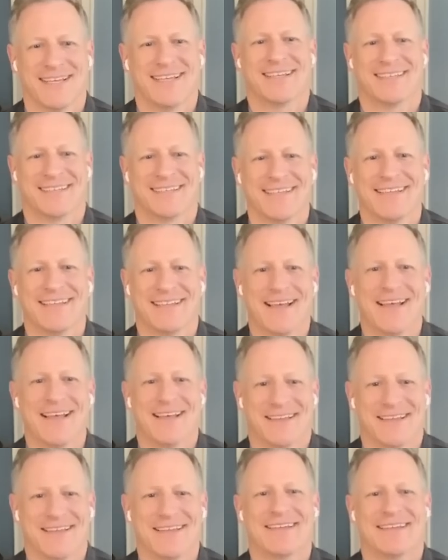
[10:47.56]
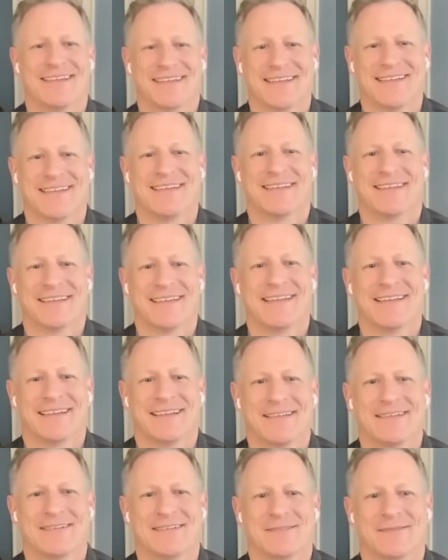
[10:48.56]

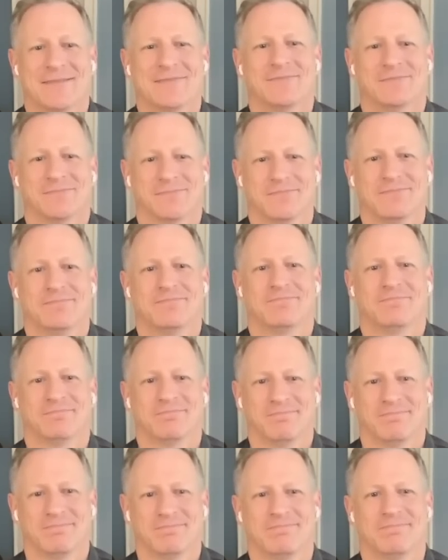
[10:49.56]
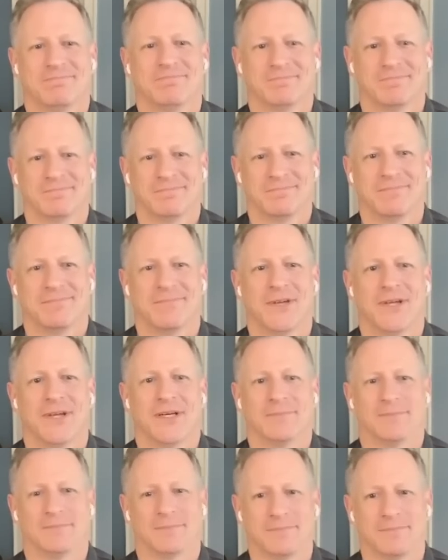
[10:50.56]

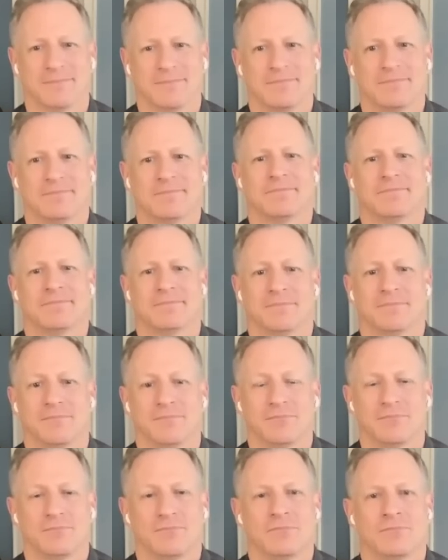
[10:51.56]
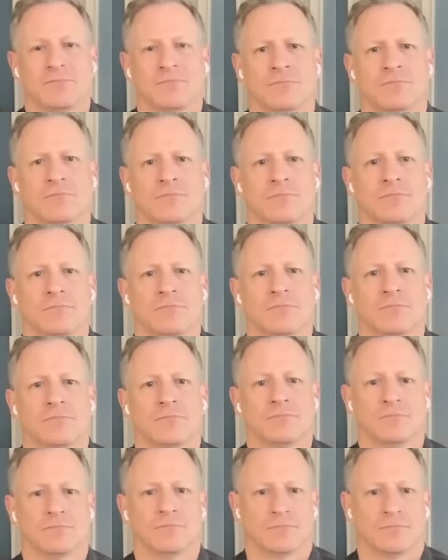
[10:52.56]

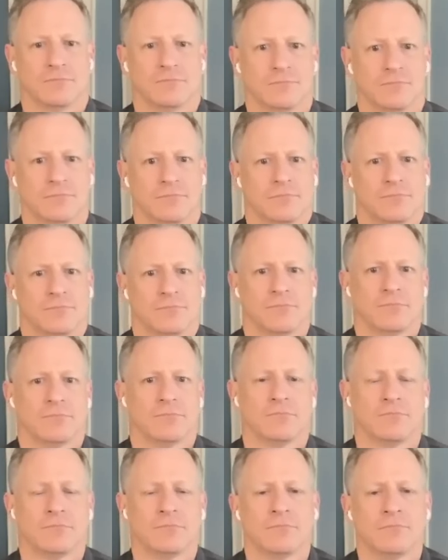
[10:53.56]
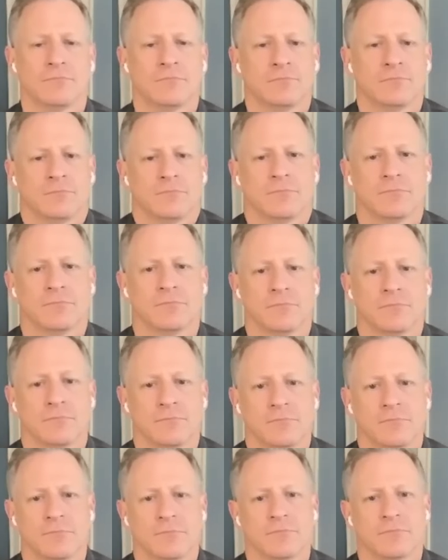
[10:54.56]
The person shown says nothing.